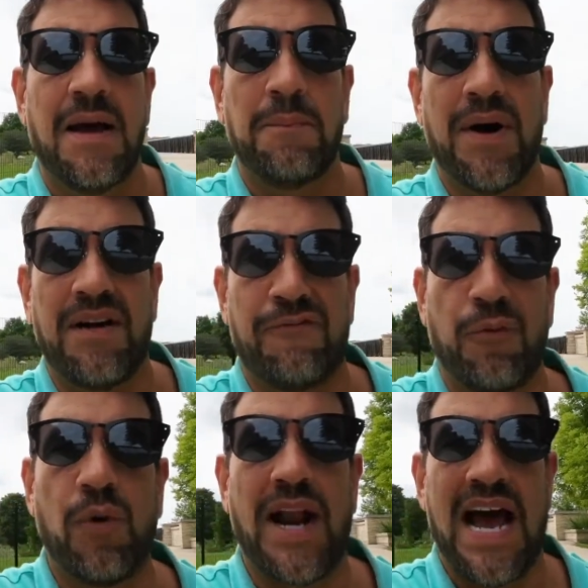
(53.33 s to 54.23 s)
but for
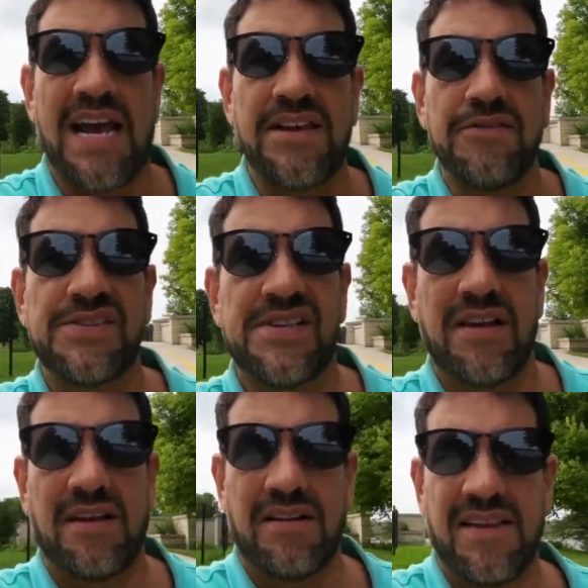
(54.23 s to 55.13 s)
what I use
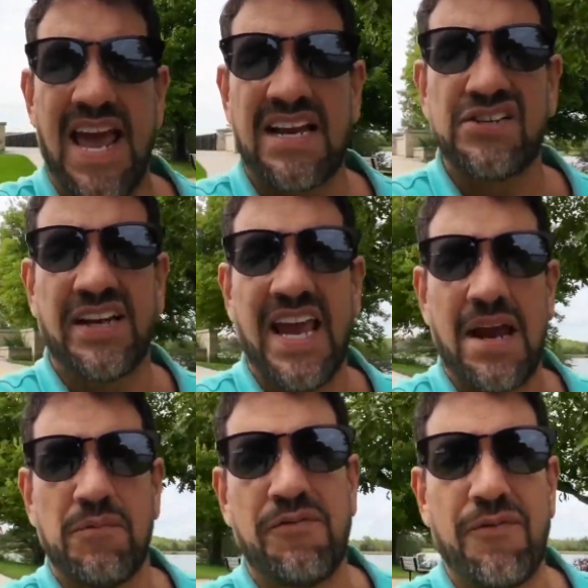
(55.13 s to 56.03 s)
the Action
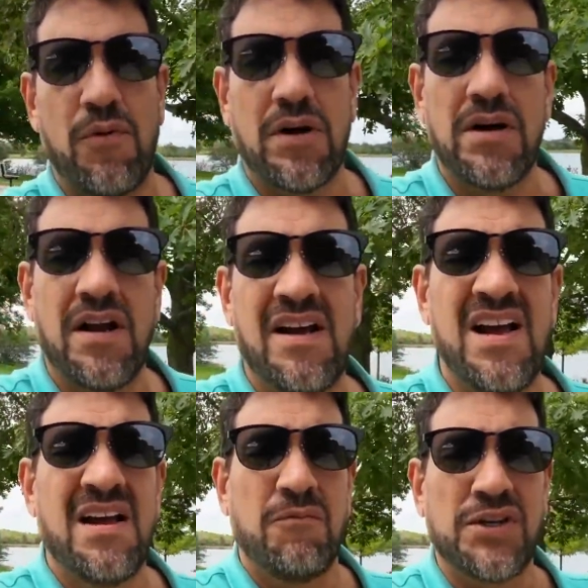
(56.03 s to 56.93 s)
camera for,
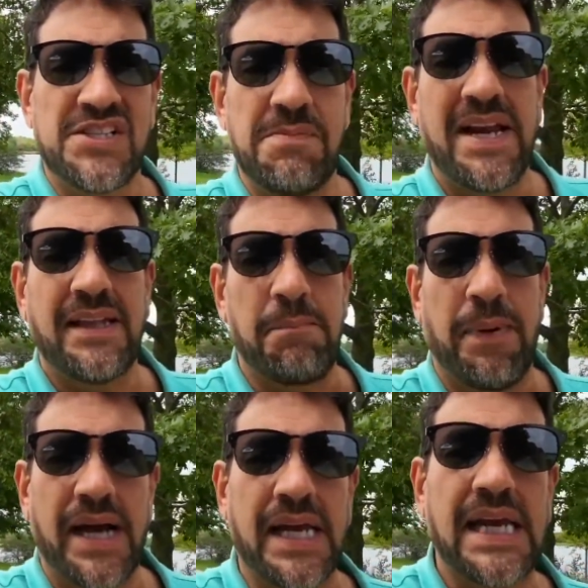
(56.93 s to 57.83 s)
which is mainly
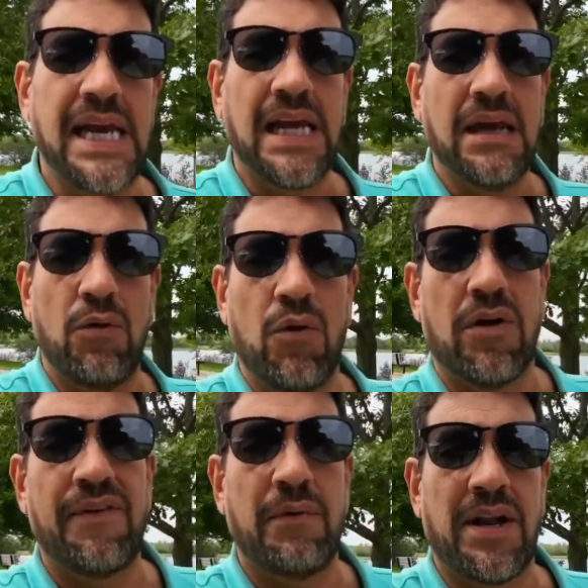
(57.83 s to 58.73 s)
biking, or
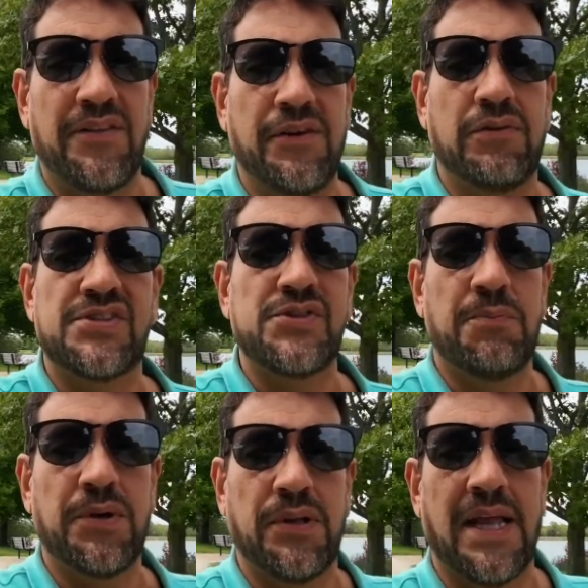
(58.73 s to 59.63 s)
if I want to do a
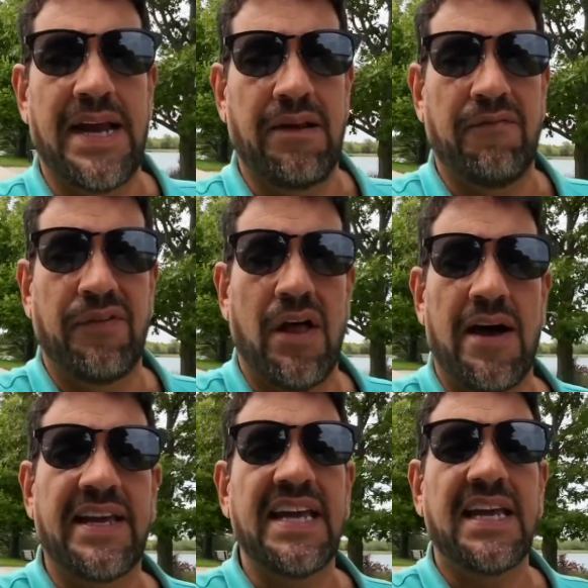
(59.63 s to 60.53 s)
super light
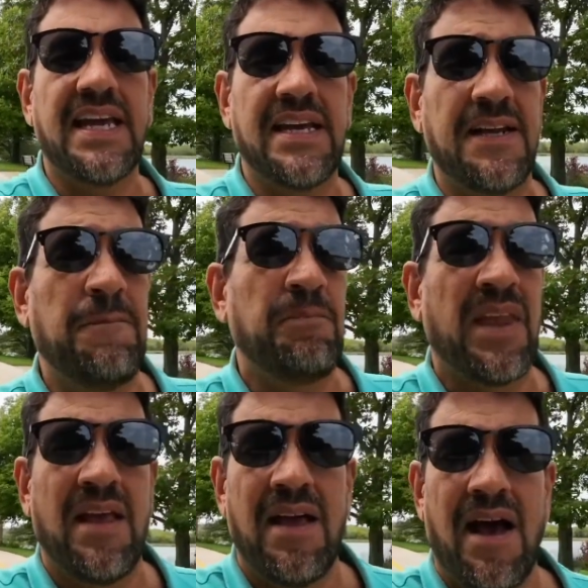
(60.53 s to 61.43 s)
vlogging kit,
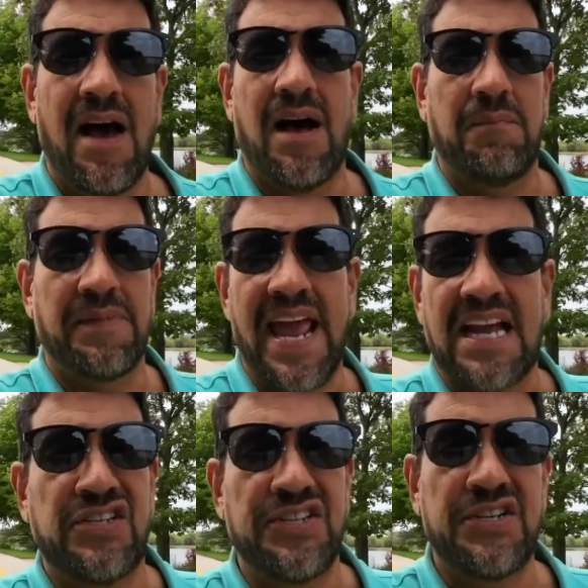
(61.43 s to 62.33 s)
the
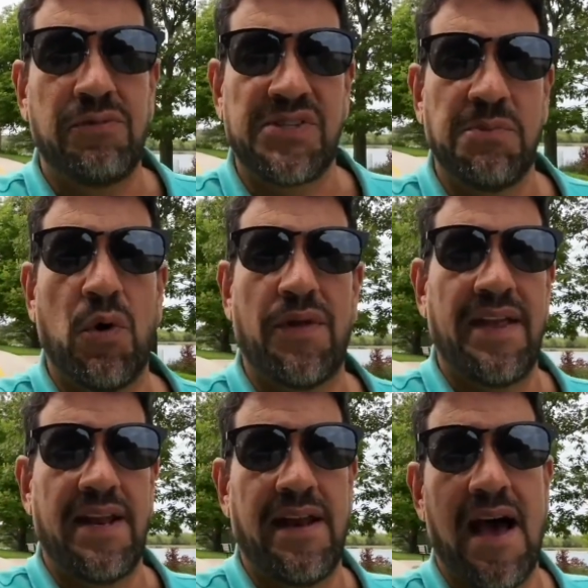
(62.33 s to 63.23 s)
Action 2 is more
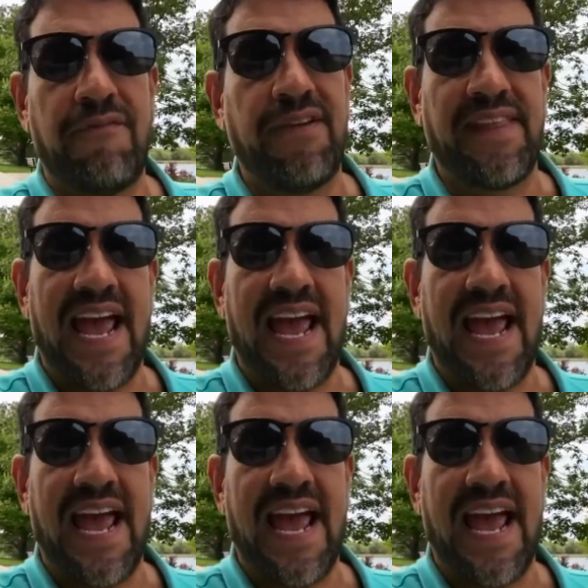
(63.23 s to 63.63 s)
than enough, and the